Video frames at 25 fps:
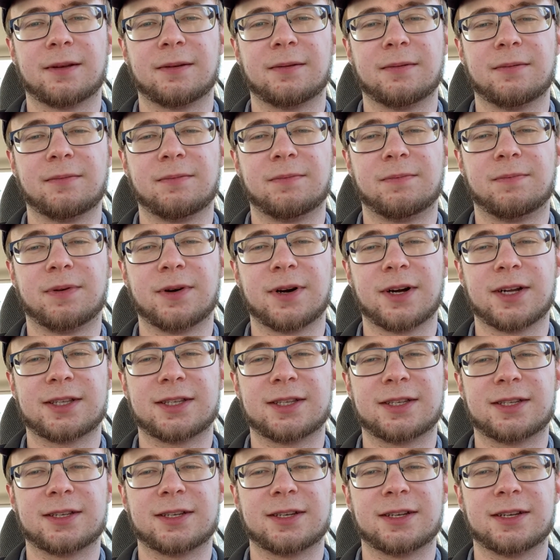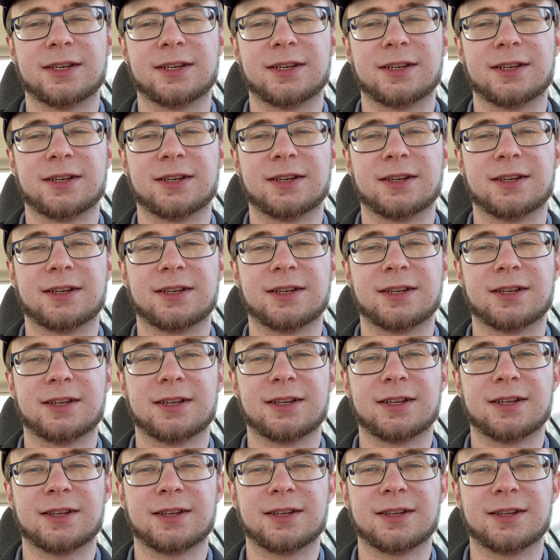But
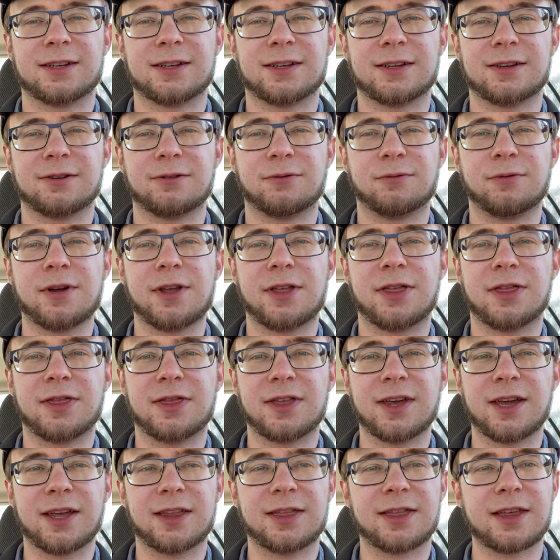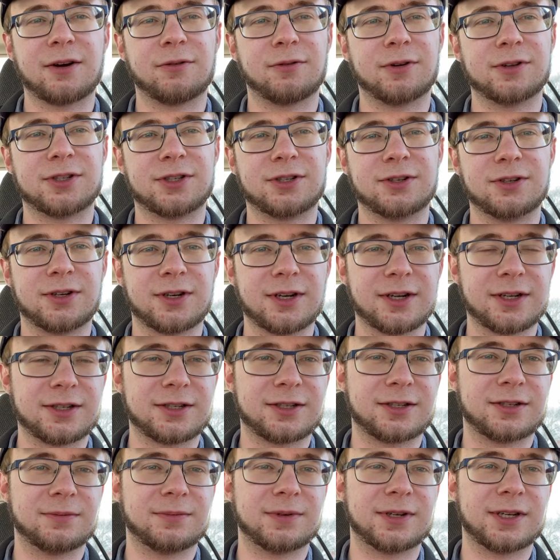we think that once you
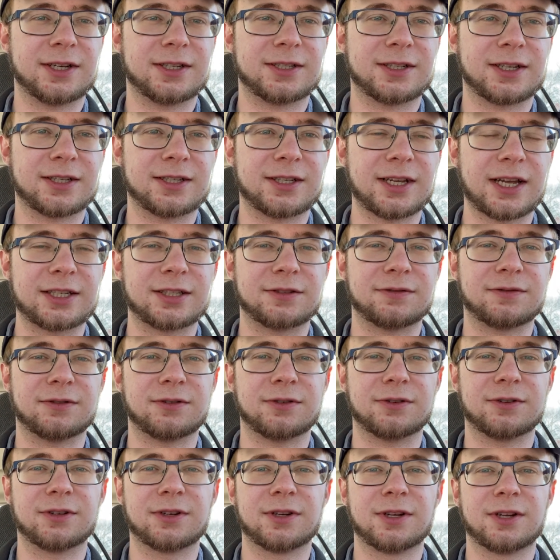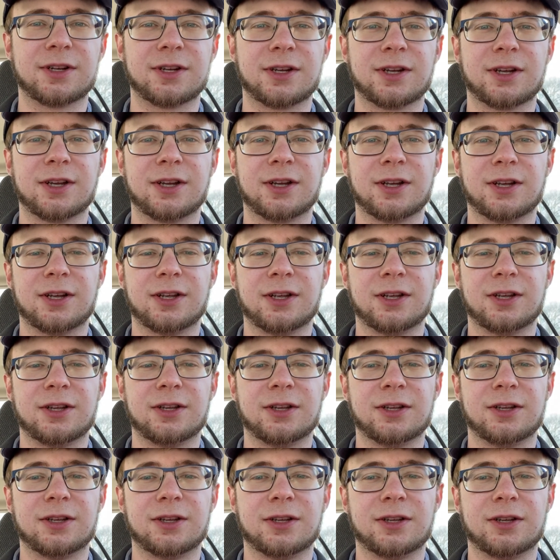get to being successful,
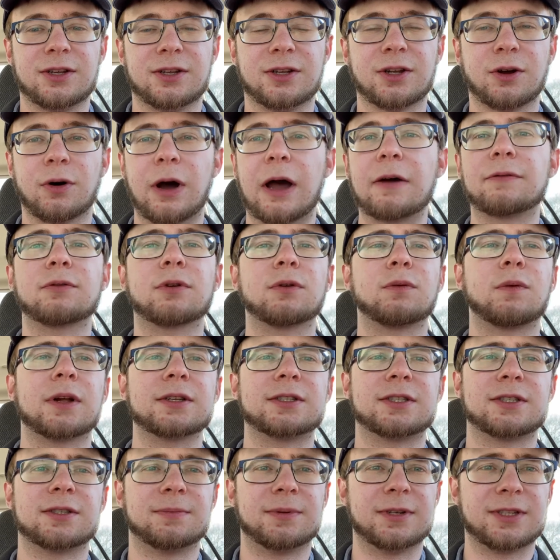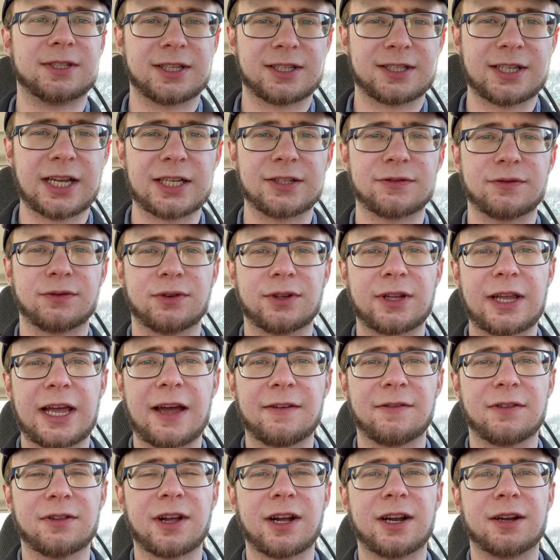you know, everyone wants to be successful and
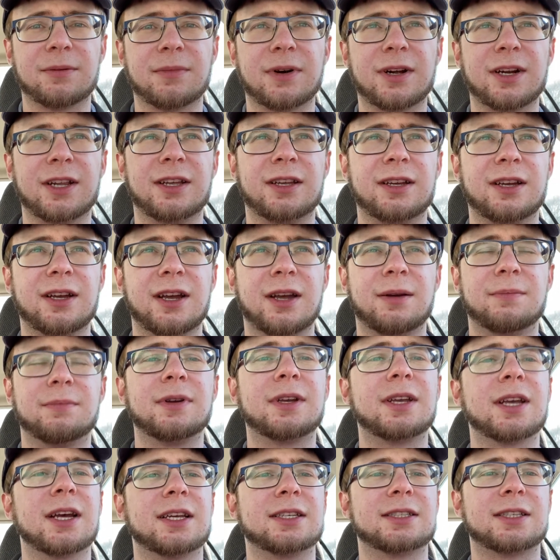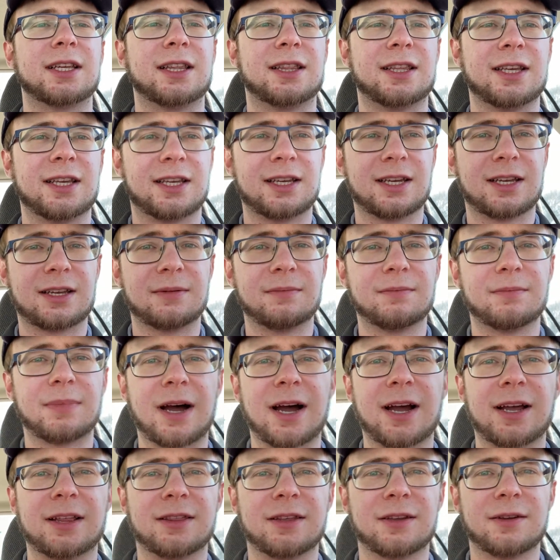have a lot of money because they think it can
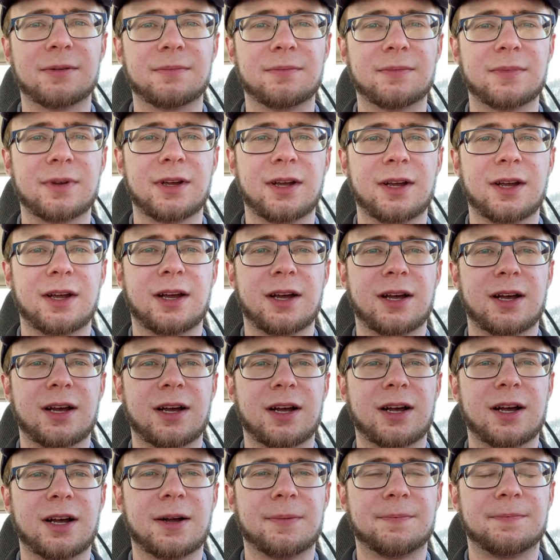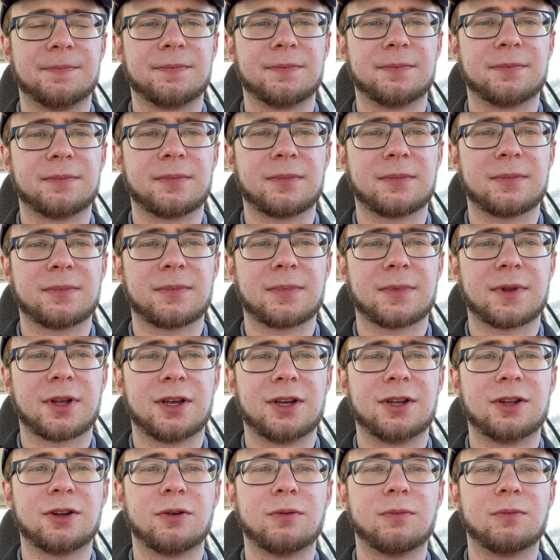buy them, you
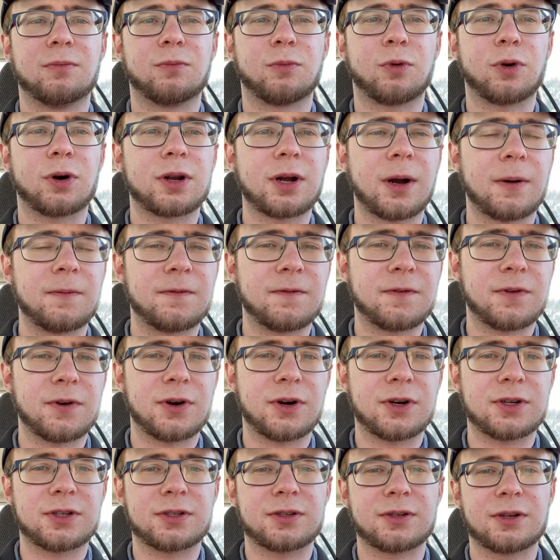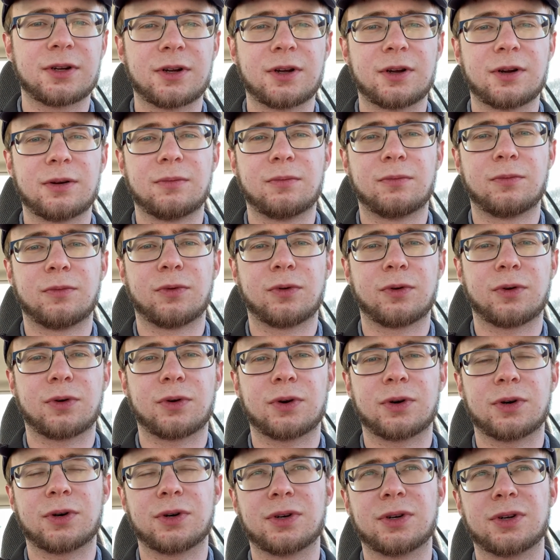know, more comfort,
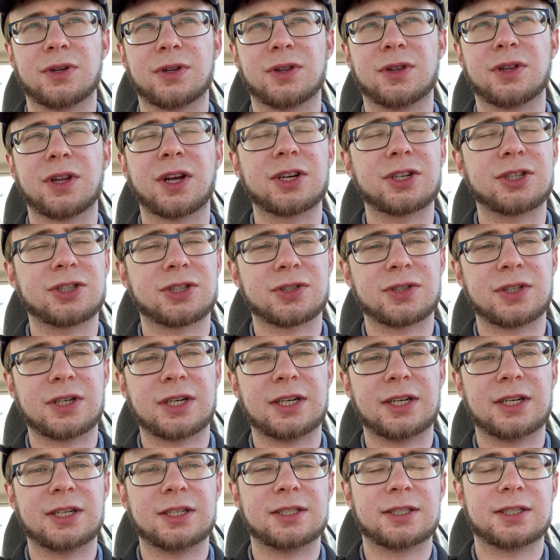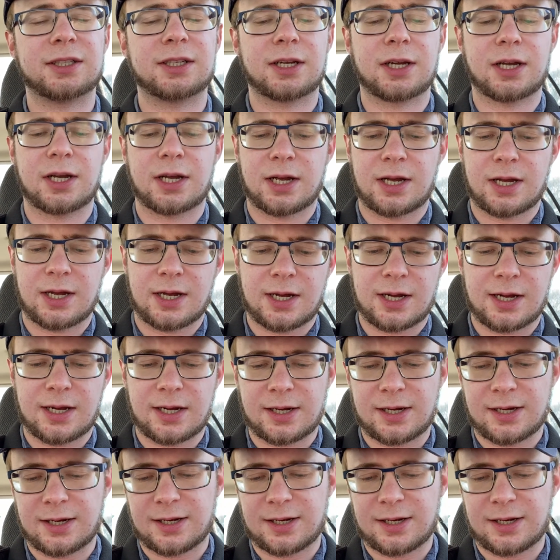more luxuries. You